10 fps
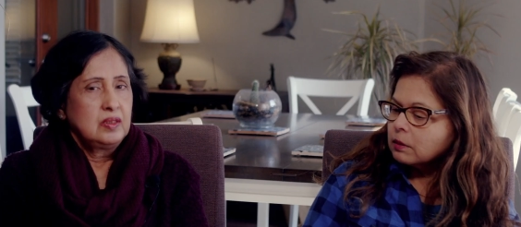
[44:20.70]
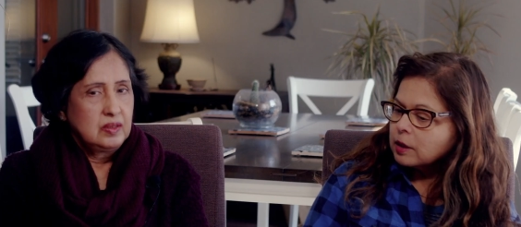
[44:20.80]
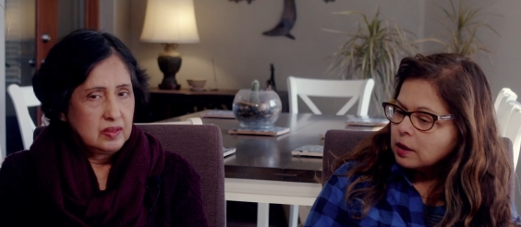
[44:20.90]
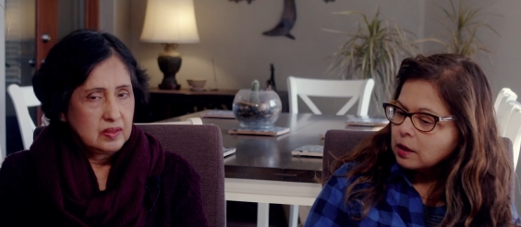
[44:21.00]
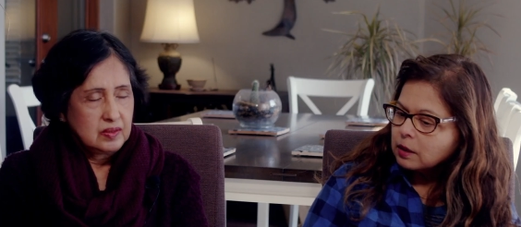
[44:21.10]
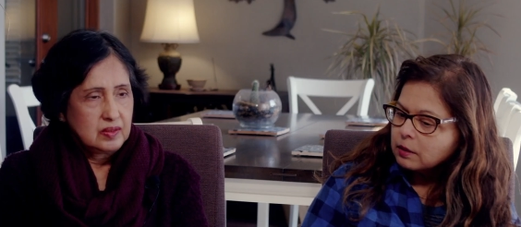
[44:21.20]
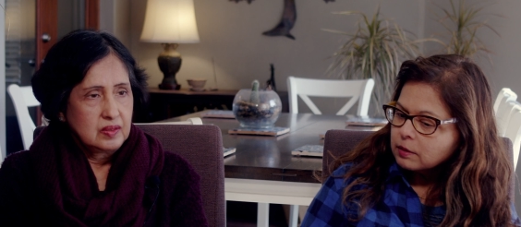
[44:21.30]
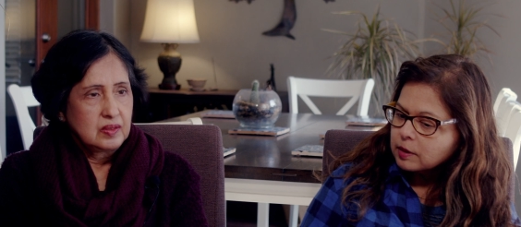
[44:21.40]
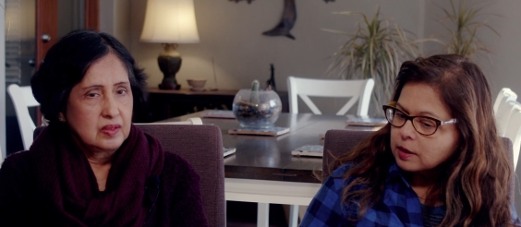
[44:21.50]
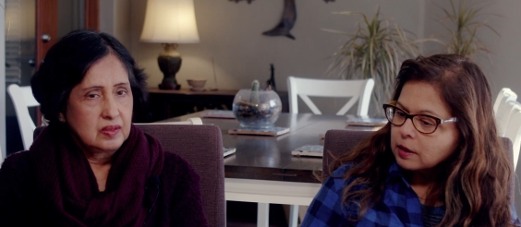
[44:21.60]
Speaker 1: the
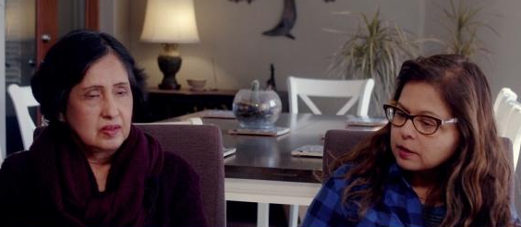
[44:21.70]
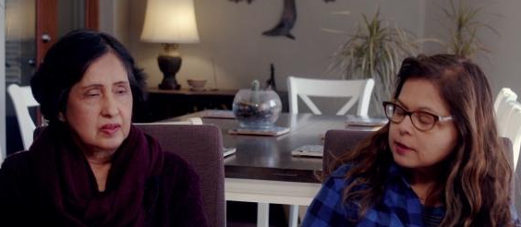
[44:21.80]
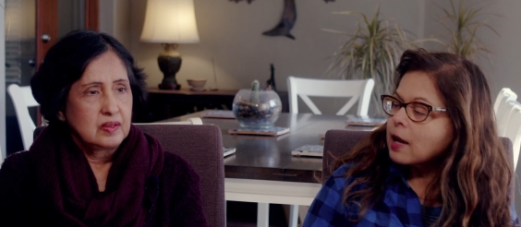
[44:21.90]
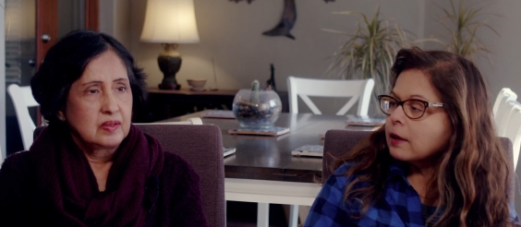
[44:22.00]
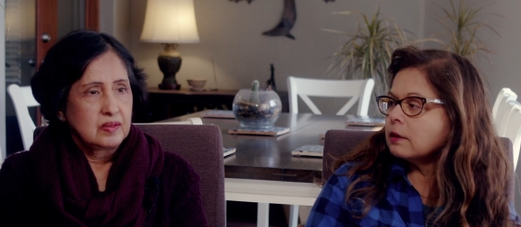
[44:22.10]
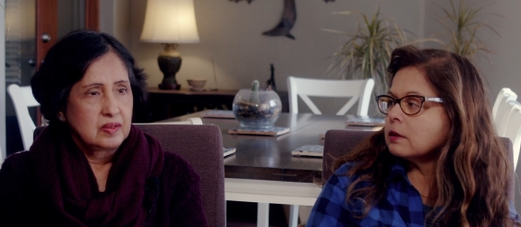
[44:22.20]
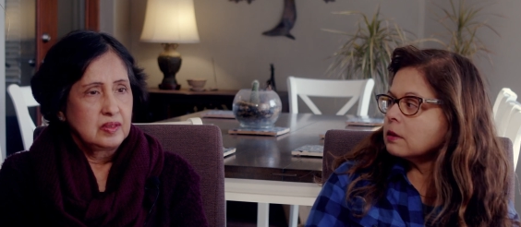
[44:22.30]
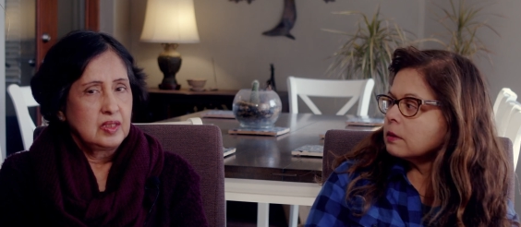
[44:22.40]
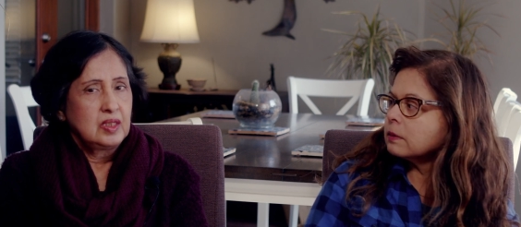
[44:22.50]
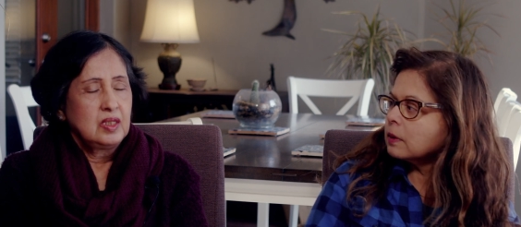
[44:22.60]
the
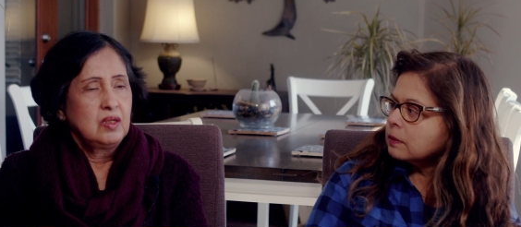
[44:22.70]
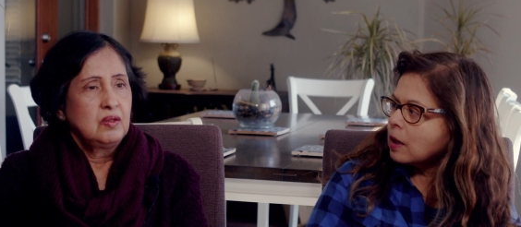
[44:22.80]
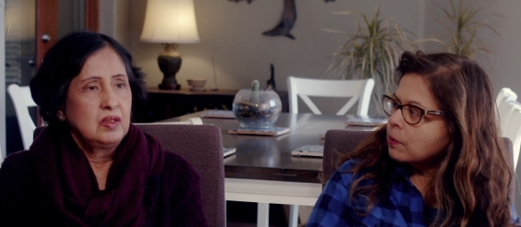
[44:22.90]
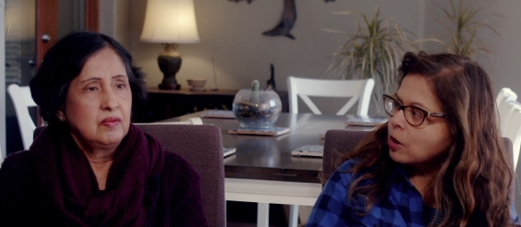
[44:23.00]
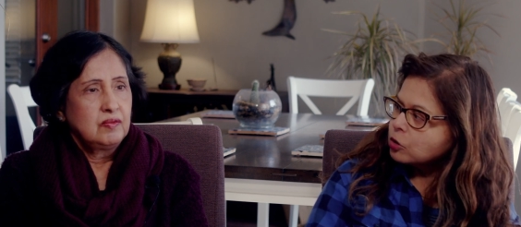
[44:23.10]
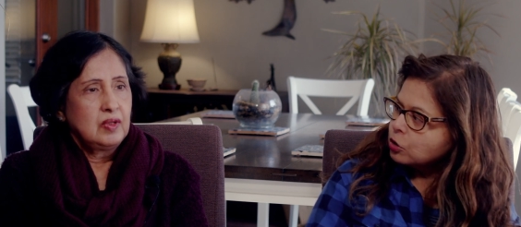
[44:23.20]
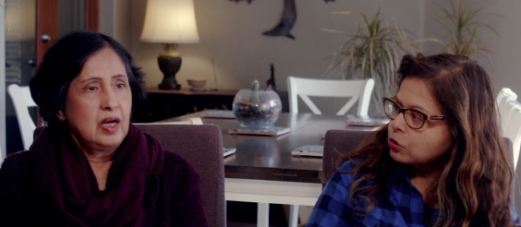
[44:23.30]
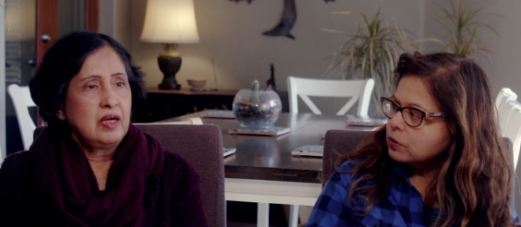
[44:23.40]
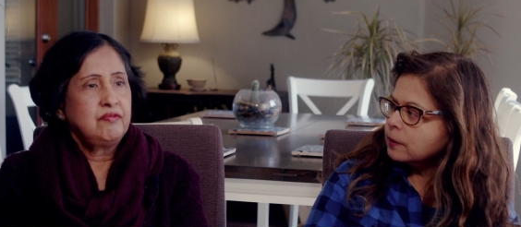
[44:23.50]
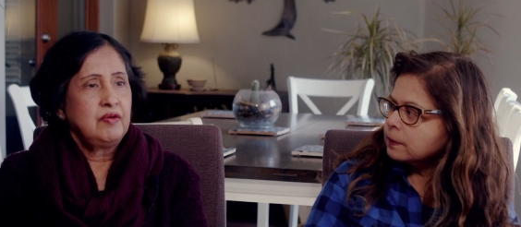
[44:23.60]
sadness. How about you?
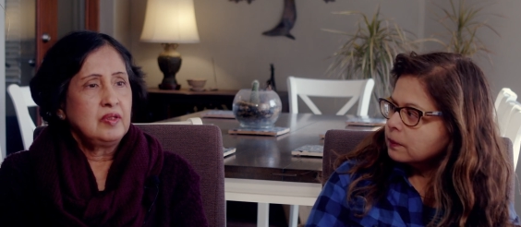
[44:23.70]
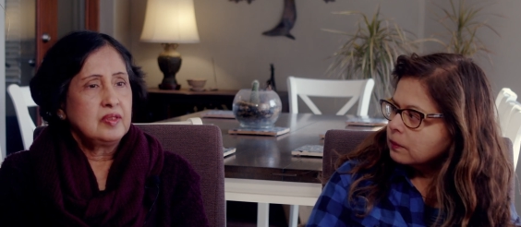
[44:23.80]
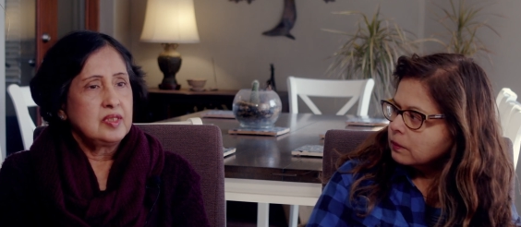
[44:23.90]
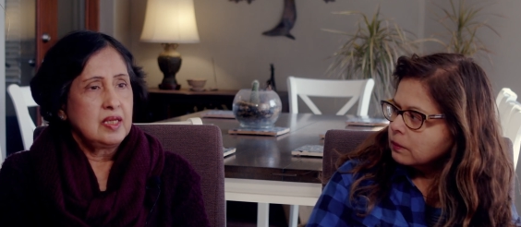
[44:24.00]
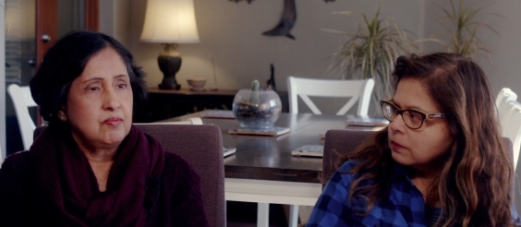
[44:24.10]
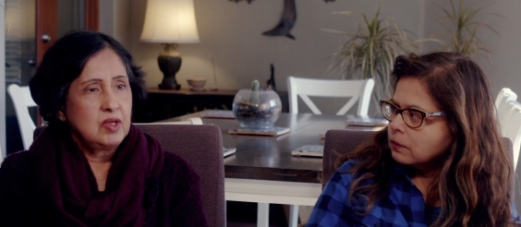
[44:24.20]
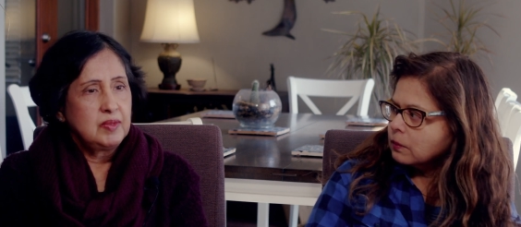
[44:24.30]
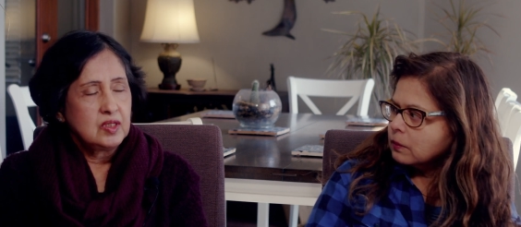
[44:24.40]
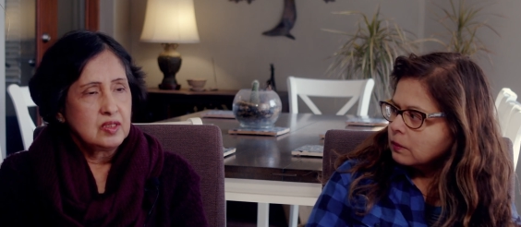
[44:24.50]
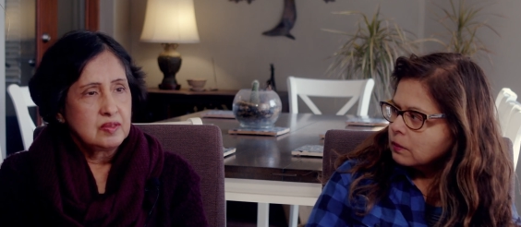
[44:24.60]
I felt the same way
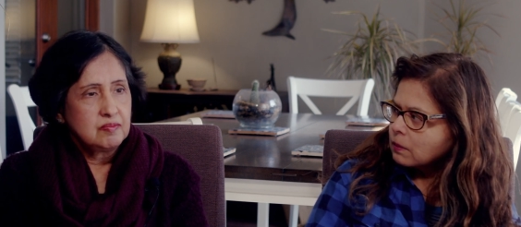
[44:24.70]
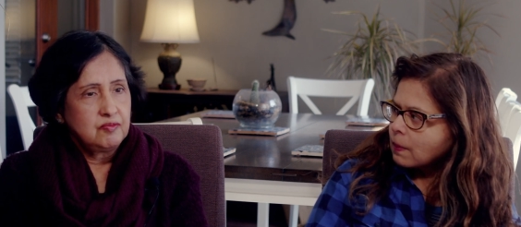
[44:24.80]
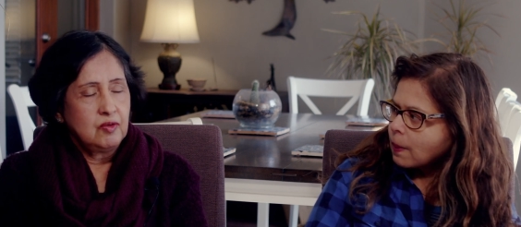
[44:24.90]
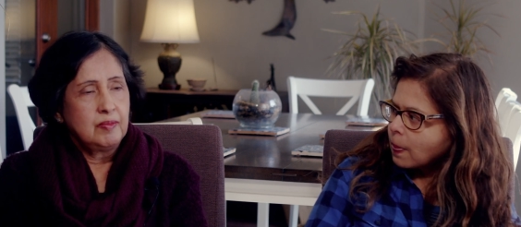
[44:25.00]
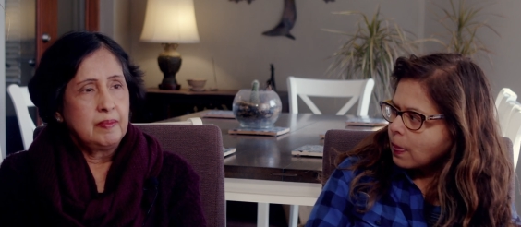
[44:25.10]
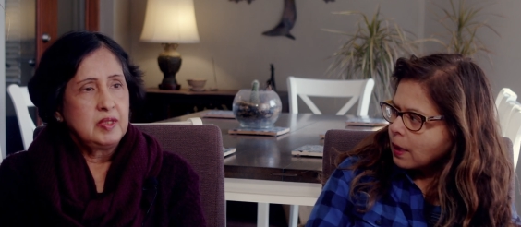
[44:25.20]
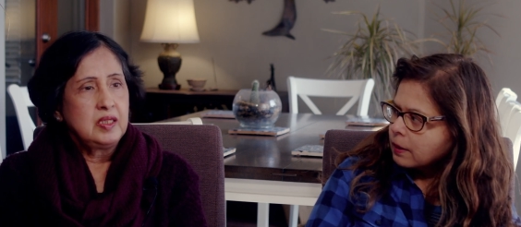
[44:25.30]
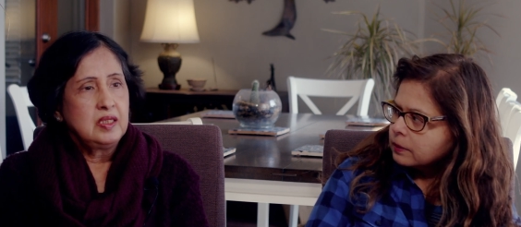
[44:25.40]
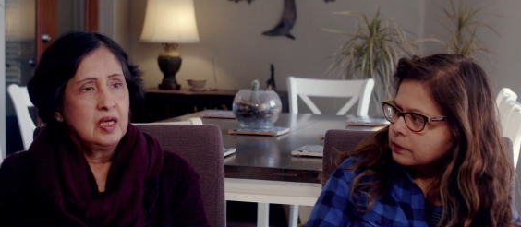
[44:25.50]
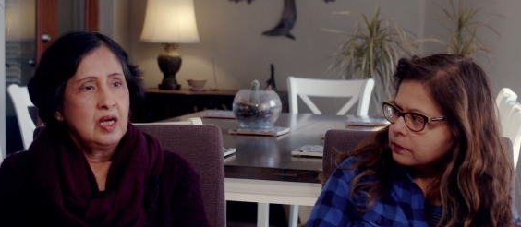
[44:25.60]
because for
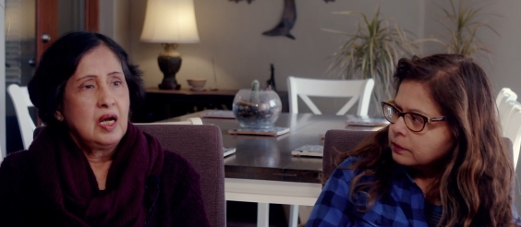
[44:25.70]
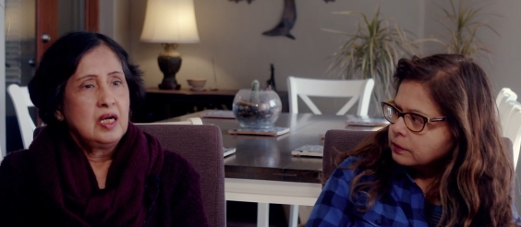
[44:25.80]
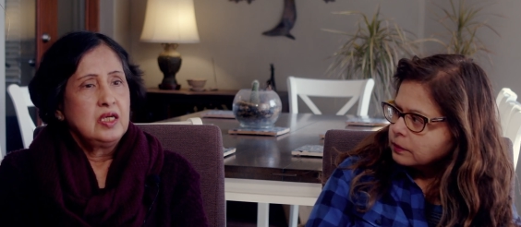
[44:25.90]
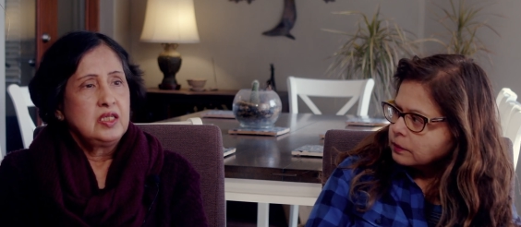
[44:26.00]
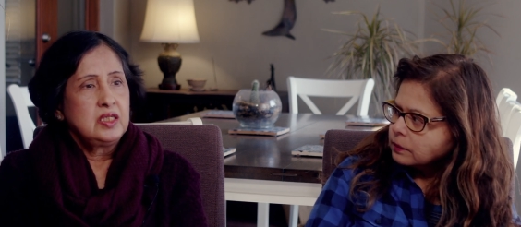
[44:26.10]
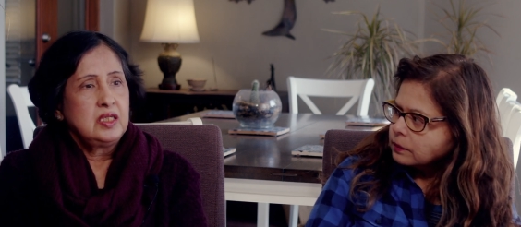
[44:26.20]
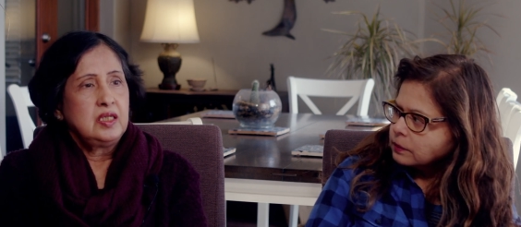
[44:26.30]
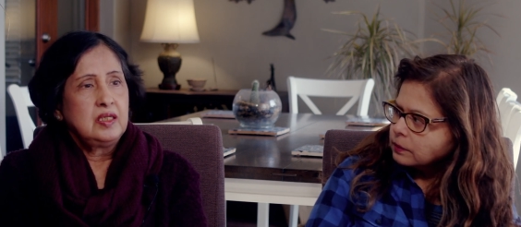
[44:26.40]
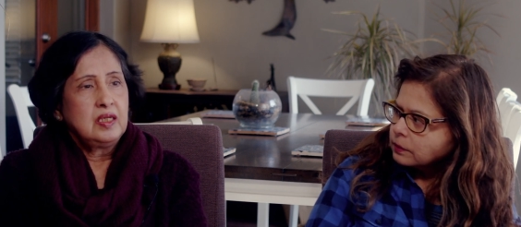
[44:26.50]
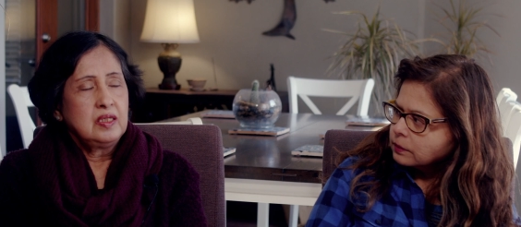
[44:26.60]
mommy,
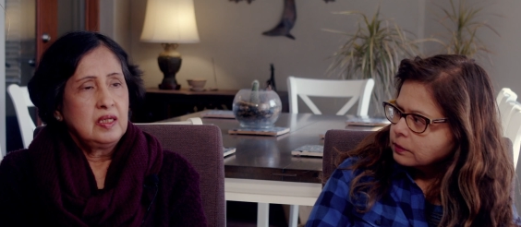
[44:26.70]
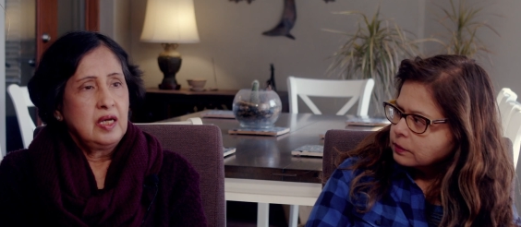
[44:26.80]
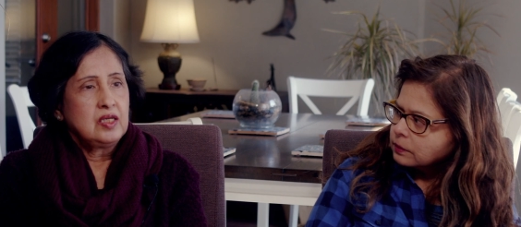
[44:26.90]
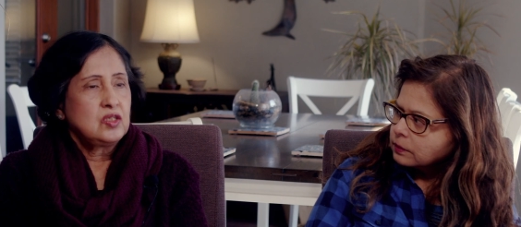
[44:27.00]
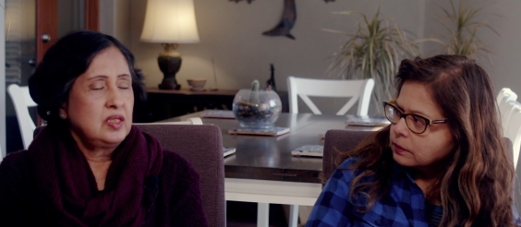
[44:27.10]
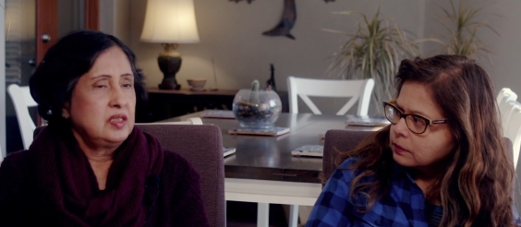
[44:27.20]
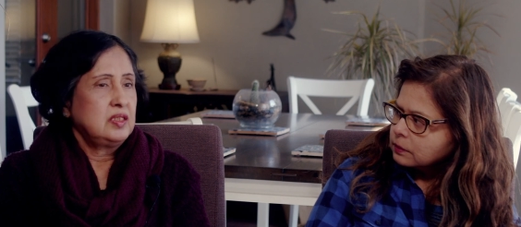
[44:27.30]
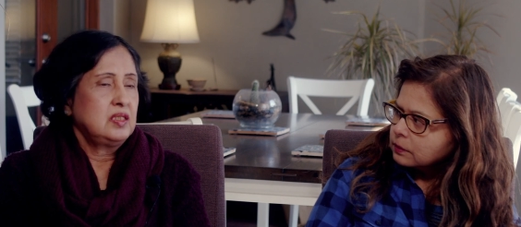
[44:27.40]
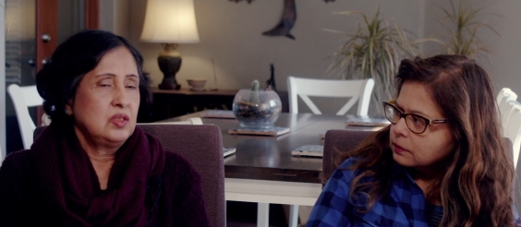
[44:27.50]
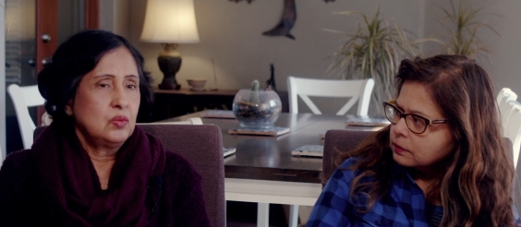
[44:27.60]
she actually
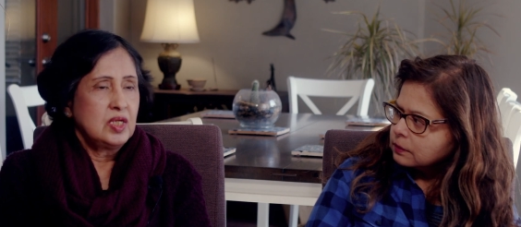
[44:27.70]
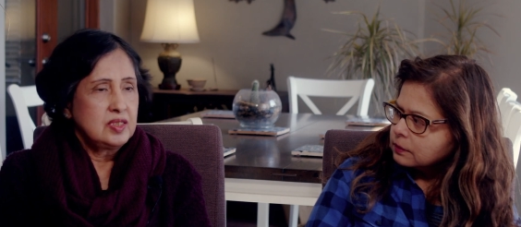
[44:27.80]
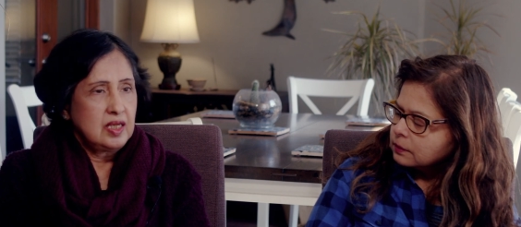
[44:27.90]
didn't know us